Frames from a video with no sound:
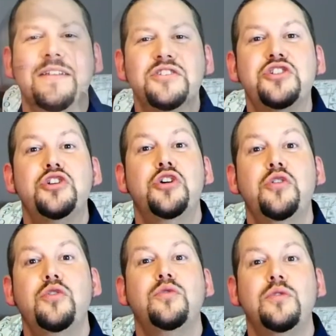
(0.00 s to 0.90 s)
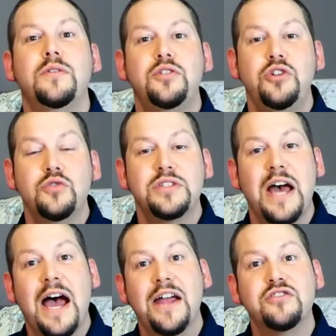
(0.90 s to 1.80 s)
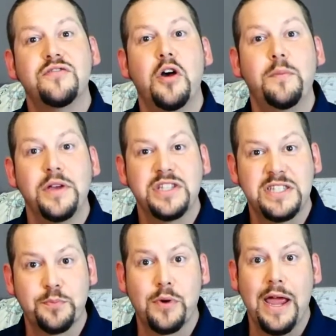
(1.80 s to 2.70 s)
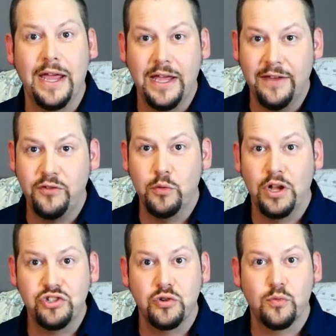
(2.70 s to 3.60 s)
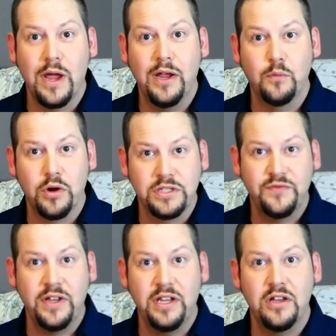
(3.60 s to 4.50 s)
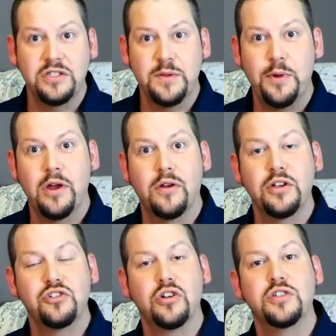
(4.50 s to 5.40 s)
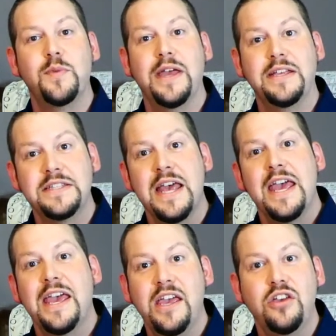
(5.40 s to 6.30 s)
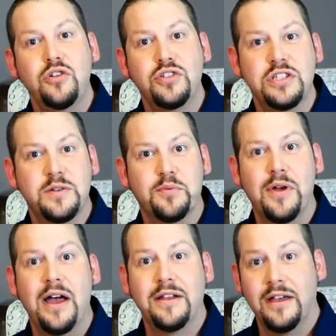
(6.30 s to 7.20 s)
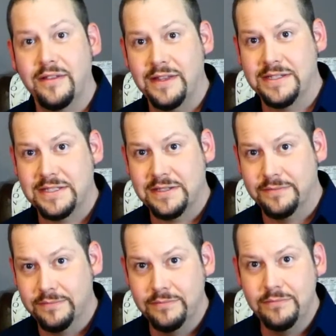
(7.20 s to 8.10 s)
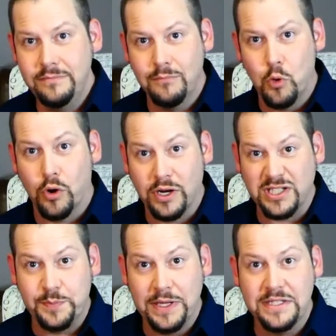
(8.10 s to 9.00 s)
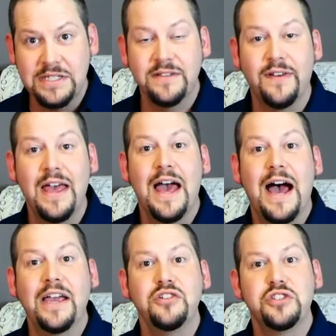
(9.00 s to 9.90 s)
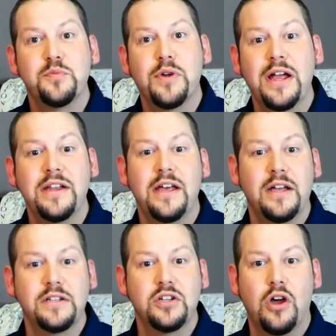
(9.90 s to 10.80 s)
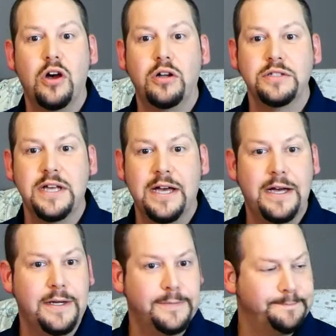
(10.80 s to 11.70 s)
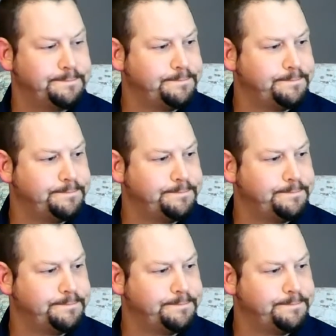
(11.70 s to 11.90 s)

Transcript: To use the hydrophobic spray. If you watch the Rainworks videos that Peregrine Church makes, he uses a product that's more expensive. I used a product called, I